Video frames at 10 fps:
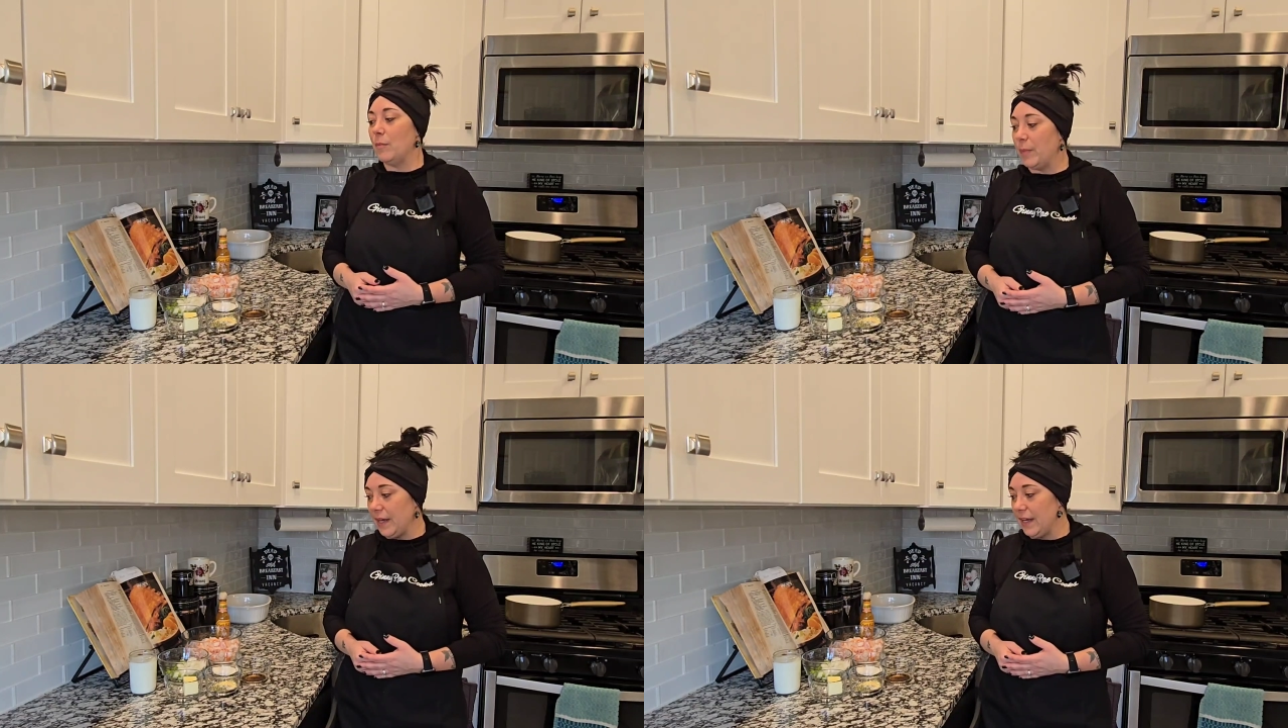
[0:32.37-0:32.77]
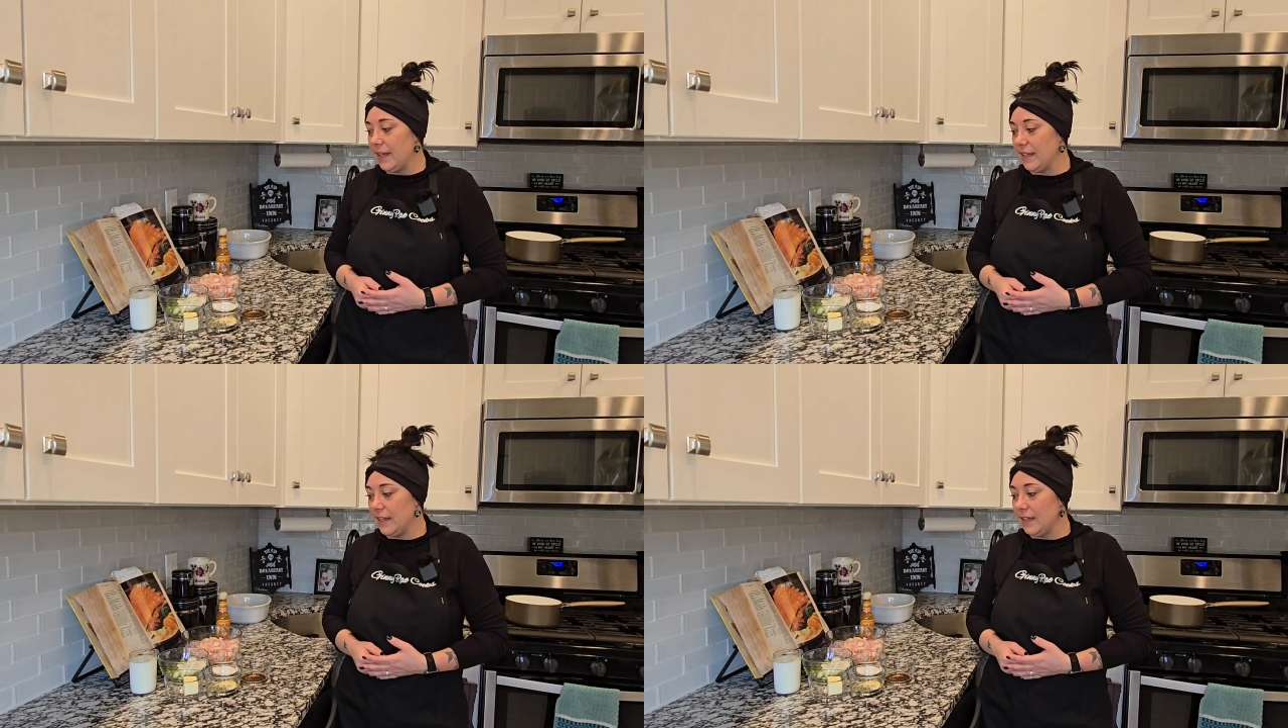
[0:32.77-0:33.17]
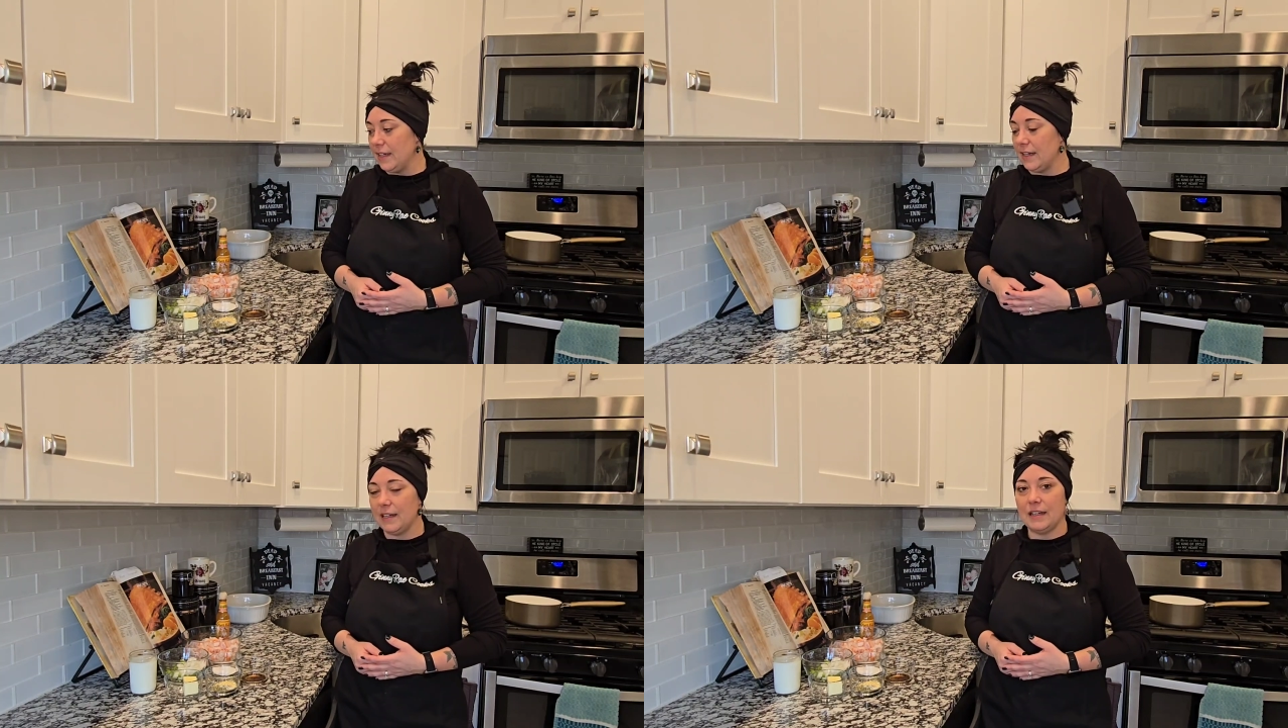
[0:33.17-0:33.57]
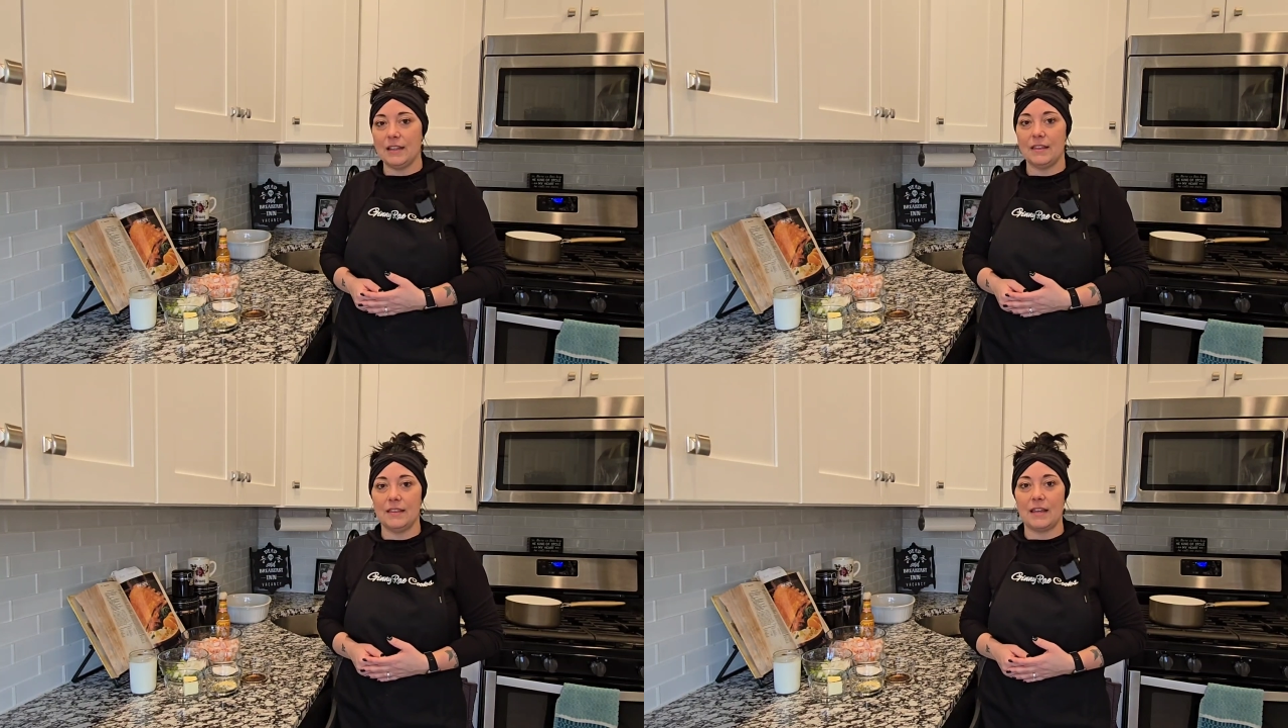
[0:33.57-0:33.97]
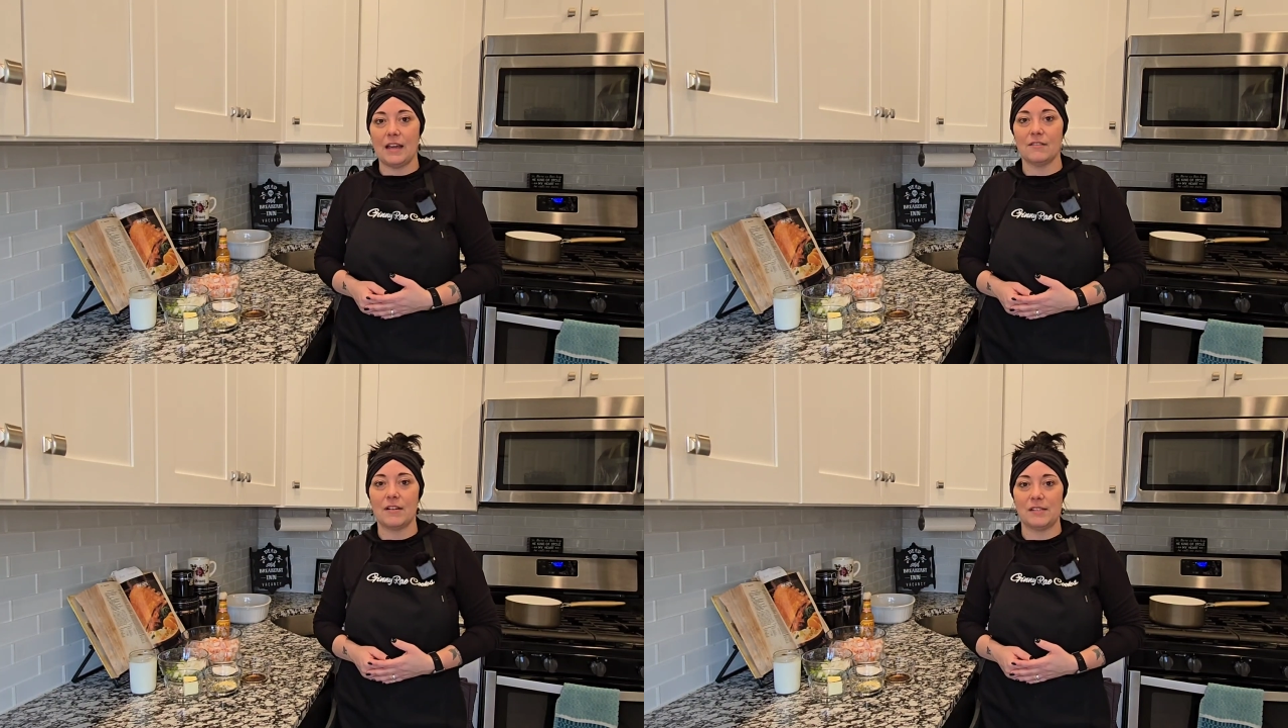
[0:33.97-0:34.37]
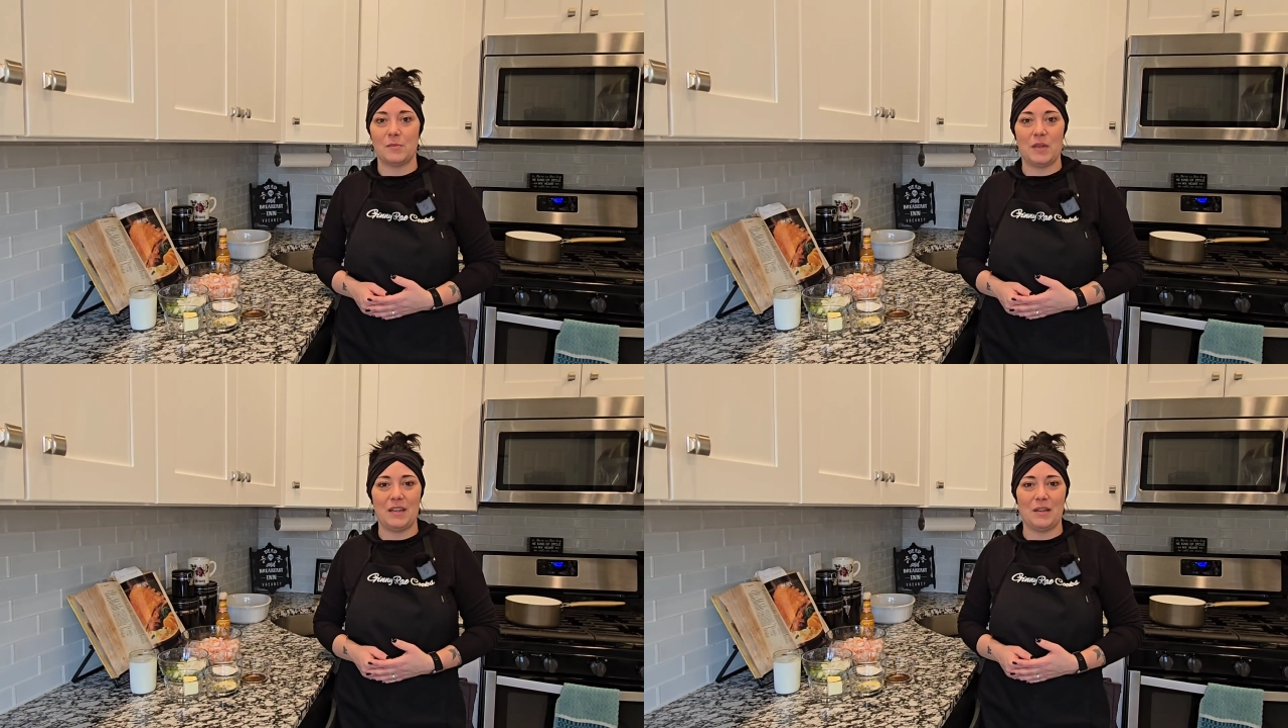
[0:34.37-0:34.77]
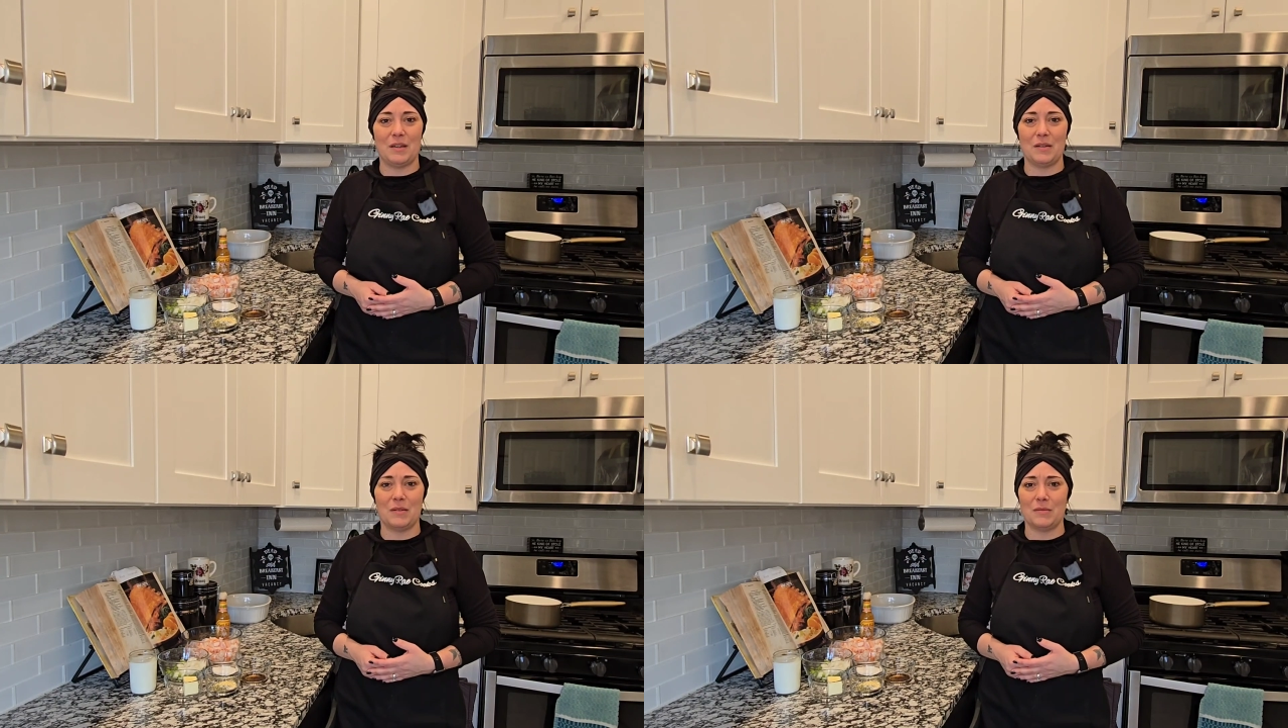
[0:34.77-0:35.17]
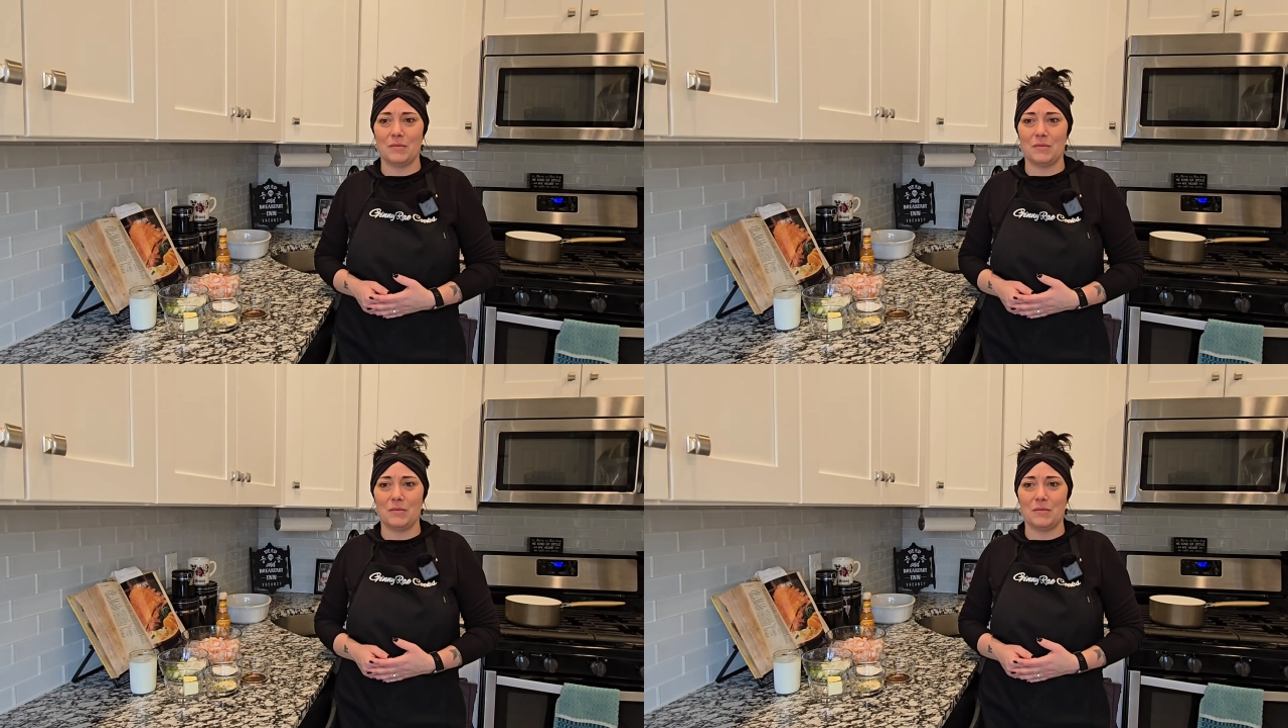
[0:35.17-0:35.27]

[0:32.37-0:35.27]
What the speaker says: but that recipe